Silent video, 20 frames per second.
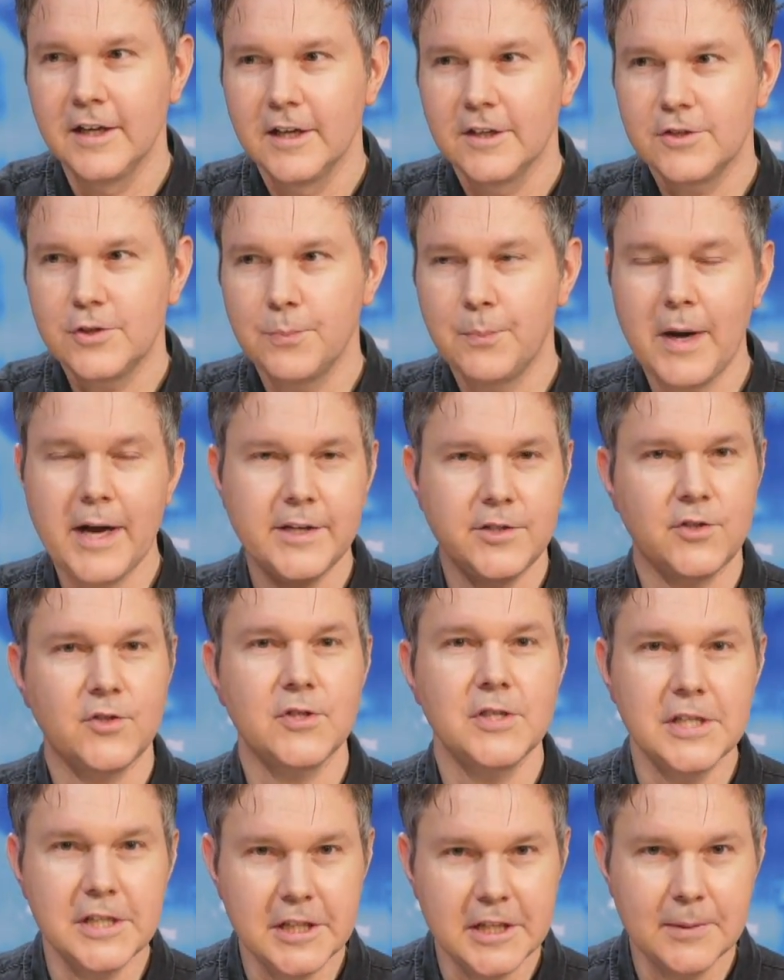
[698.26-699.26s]
to buy
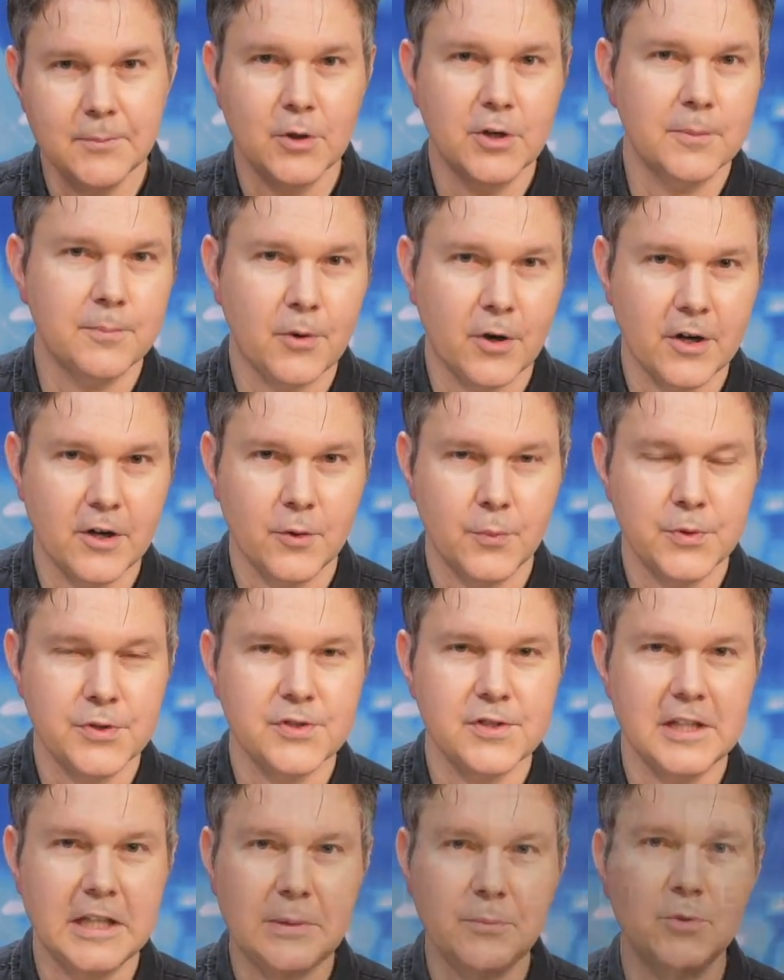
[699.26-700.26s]
Steam or to partner with
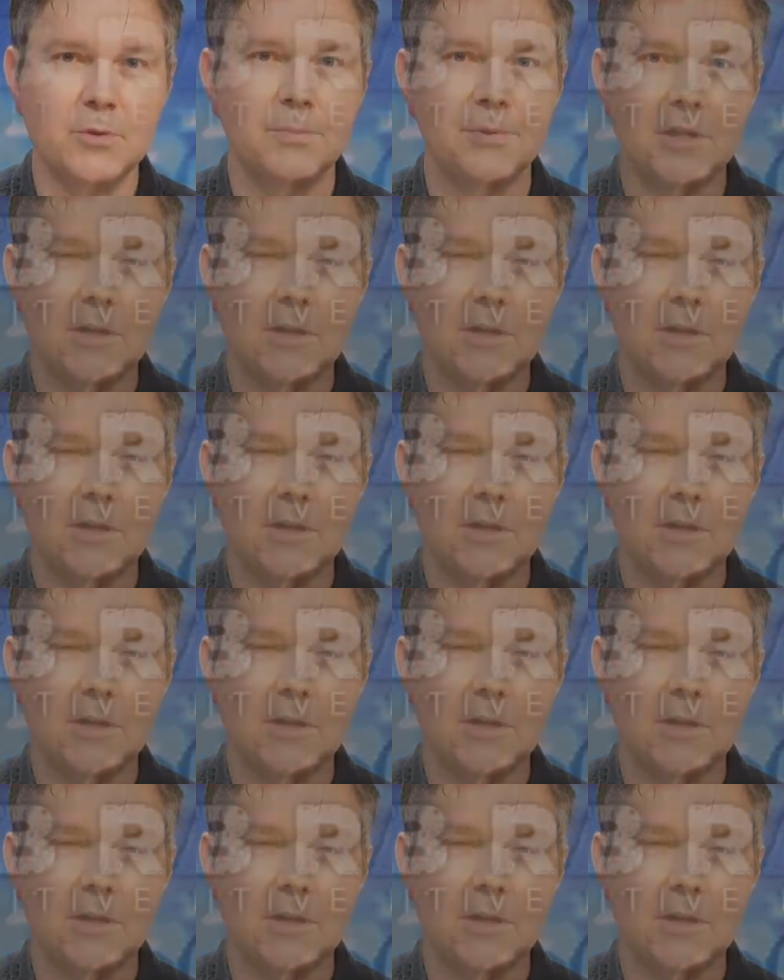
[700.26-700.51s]
Steam would be